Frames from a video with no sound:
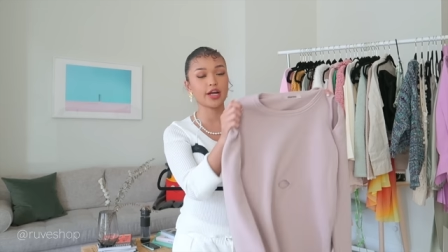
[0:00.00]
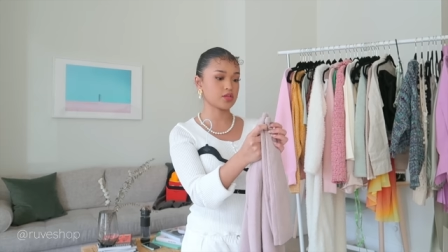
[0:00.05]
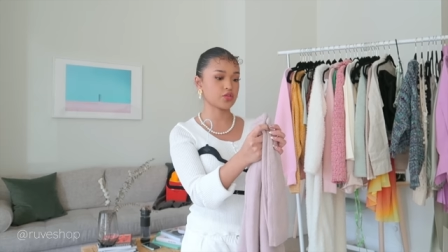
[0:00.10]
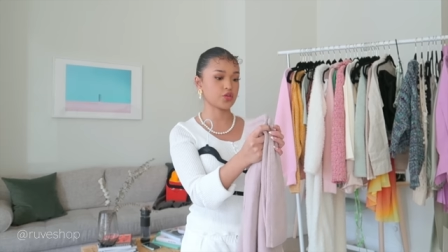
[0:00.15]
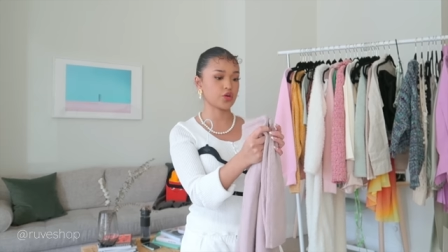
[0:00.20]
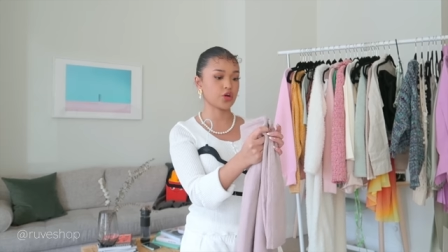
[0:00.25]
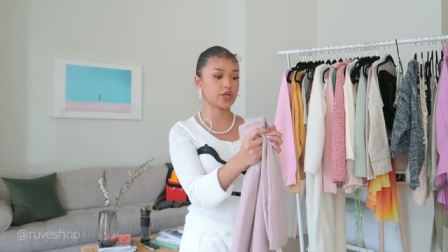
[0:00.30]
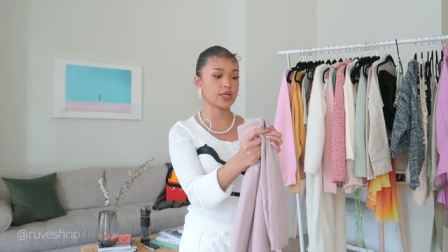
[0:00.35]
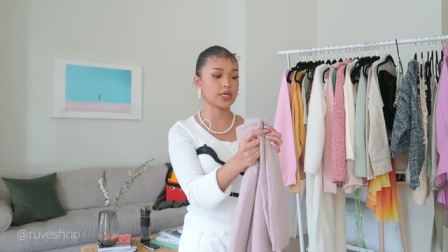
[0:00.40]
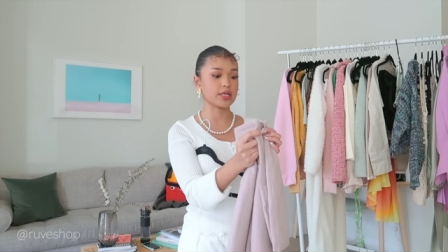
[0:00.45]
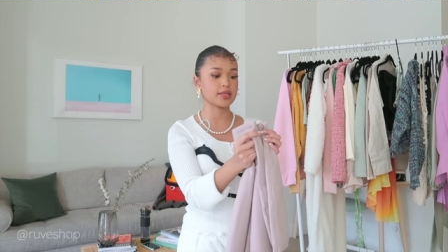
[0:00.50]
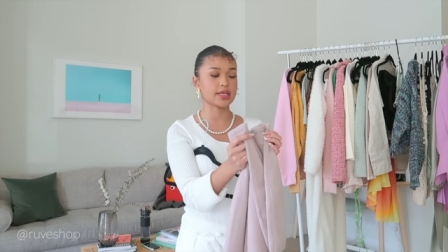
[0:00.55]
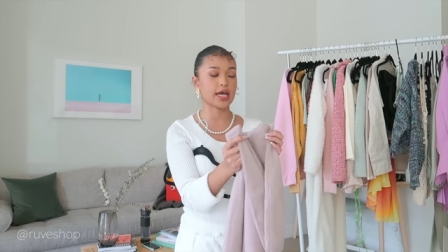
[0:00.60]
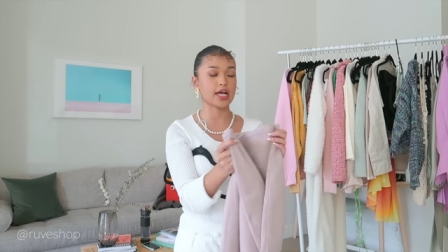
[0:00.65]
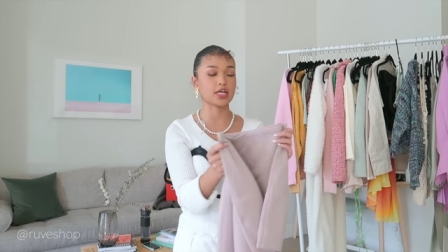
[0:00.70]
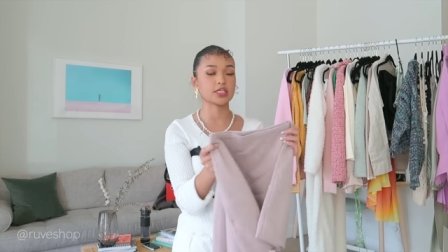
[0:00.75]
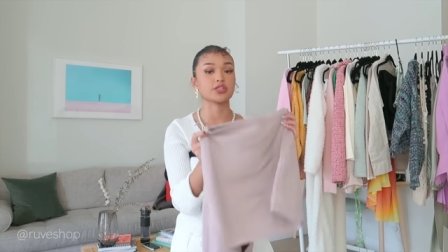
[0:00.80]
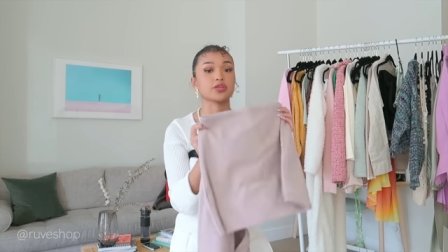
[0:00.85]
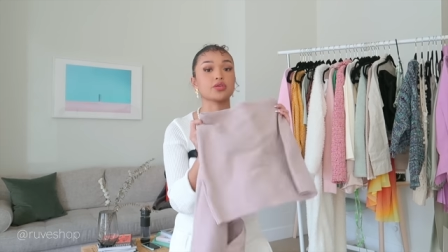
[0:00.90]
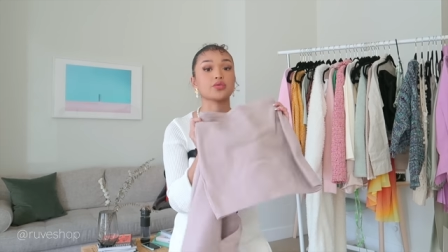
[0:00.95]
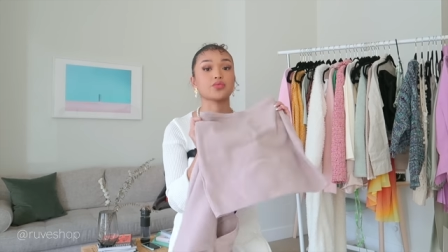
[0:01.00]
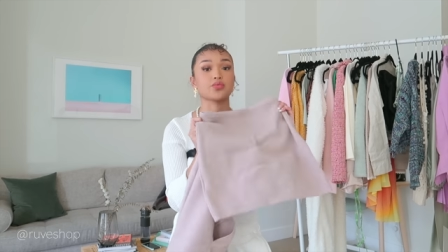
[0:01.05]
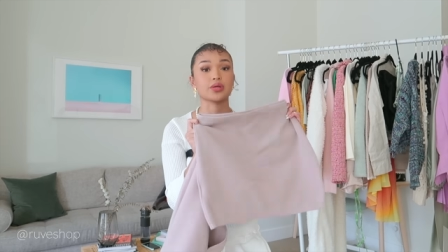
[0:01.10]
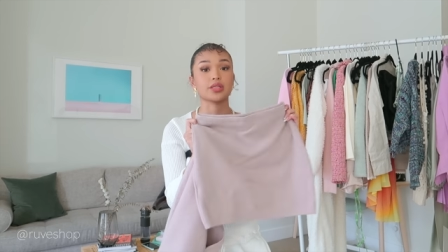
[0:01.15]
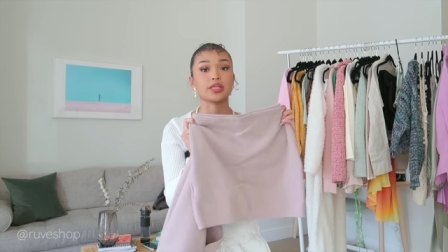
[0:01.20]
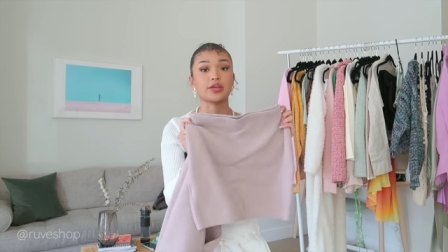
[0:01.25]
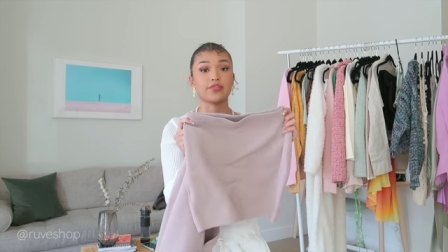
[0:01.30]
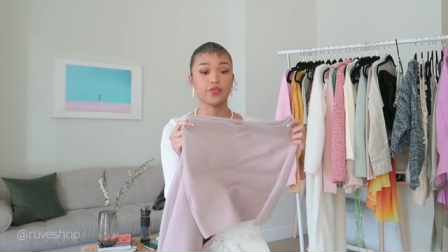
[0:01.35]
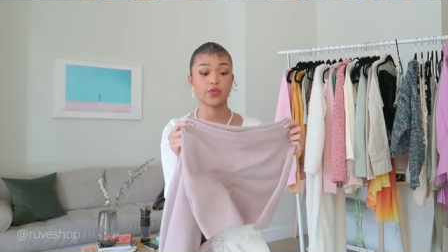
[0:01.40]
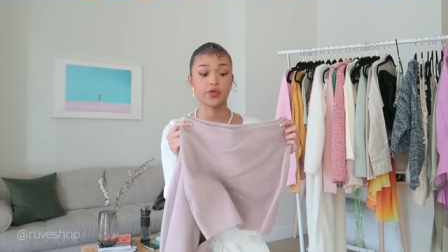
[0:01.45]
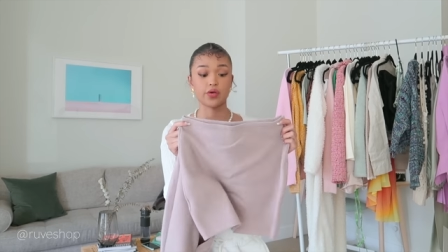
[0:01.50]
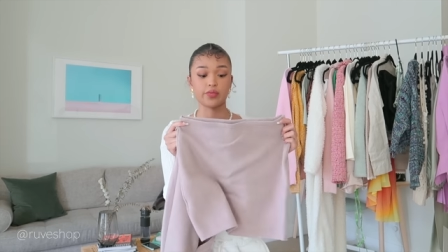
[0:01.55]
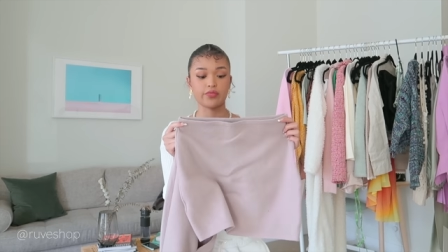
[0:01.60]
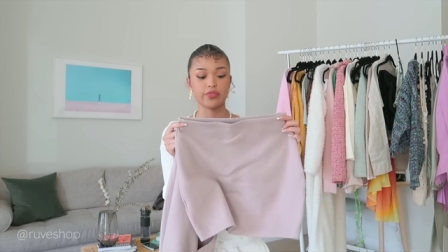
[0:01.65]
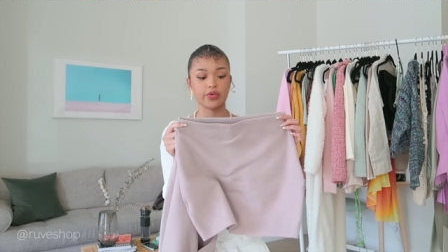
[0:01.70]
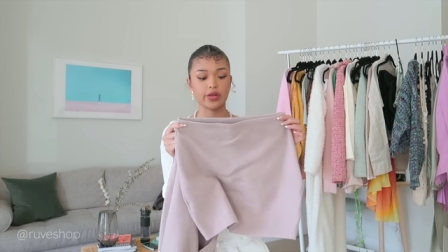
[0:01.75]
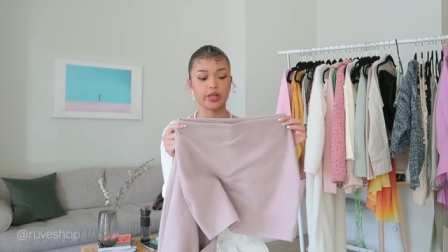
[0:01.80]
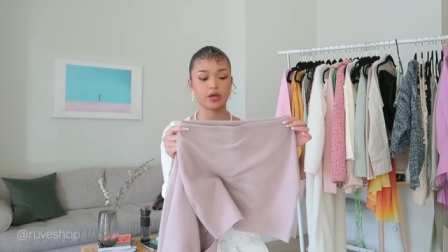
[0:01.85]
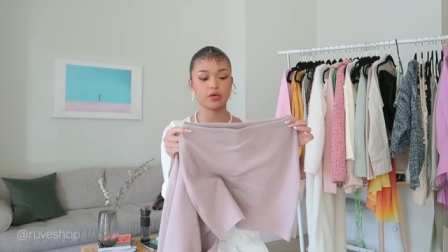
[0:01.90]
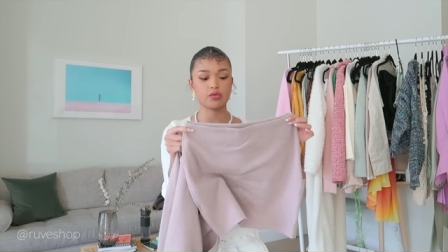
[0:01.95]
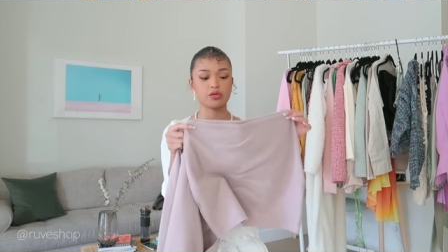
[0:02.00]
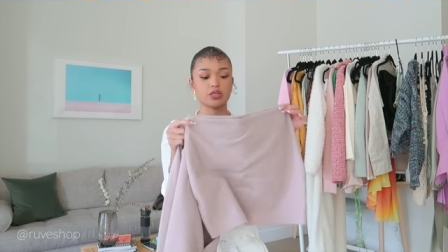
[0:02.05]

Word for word: The skirt is actually really form-fitting,